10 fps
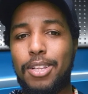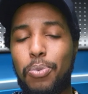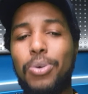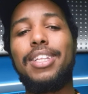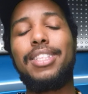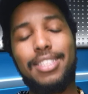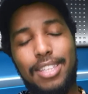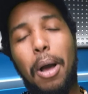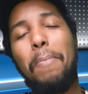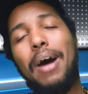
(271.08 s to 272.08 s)
with the
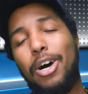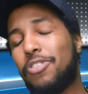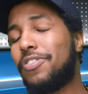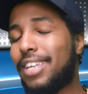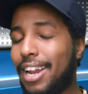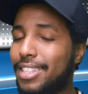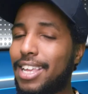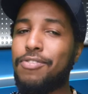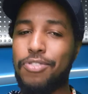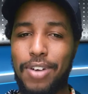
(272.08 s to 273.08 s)
amount of talent they
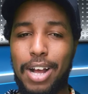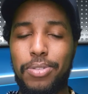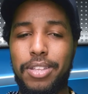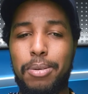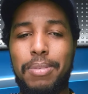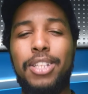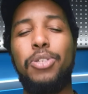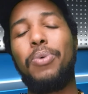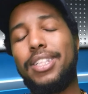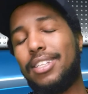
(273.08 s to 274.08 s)
have around them and the
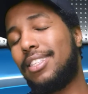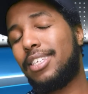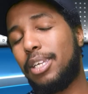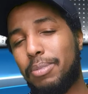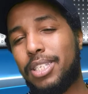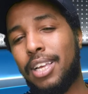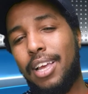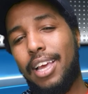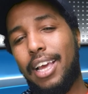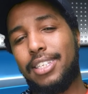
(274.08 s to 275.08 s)
way that the team is
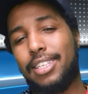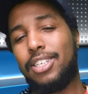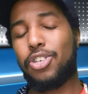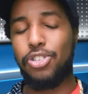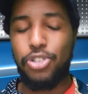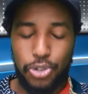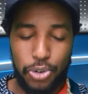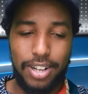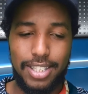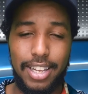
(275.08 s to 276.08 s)

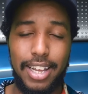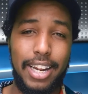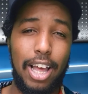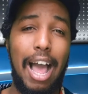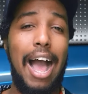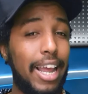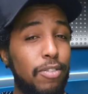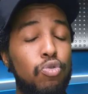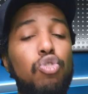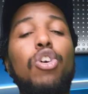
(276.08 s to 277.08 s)
constructed. And I
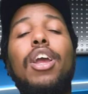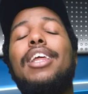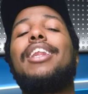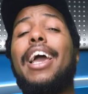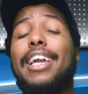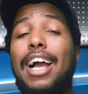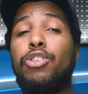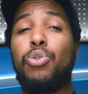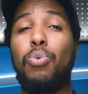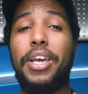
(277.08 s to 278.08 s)
really like
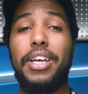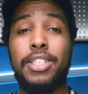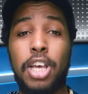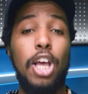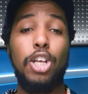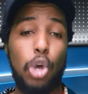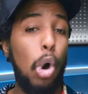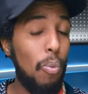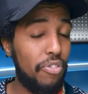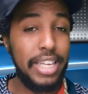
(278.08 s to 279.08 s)
Andrew Wiggins, so
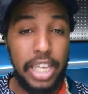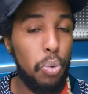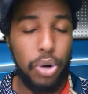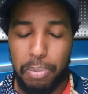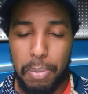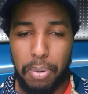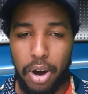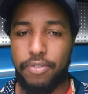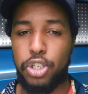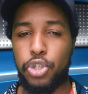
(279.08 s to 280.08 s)
hopefully he wouldn't be part
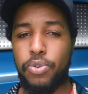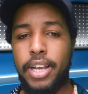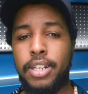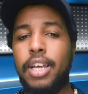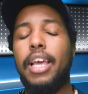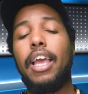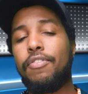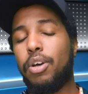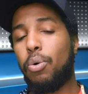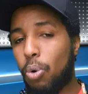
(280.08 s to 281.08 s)
of a trade if
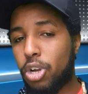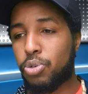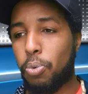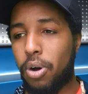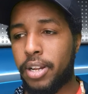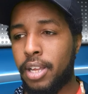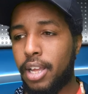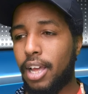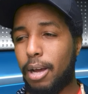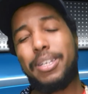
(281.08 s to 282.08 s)
there was one.
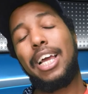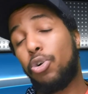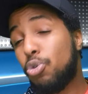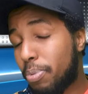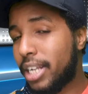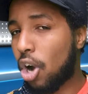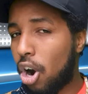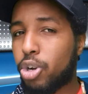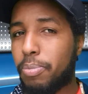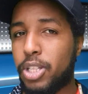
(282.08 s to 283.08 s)
Kelly Oubre is
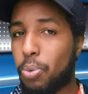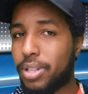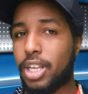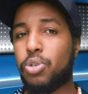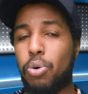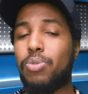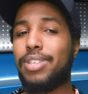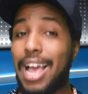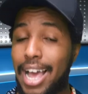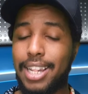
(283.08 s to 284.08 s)
arguably the one that's going to
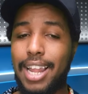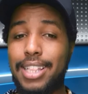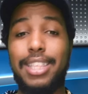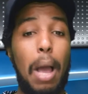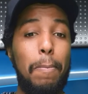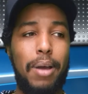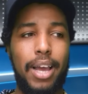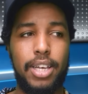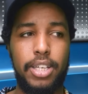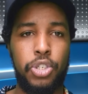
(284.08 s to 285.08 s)
headline that
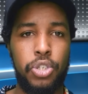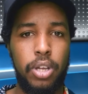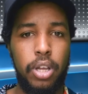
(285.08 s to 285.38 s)
package,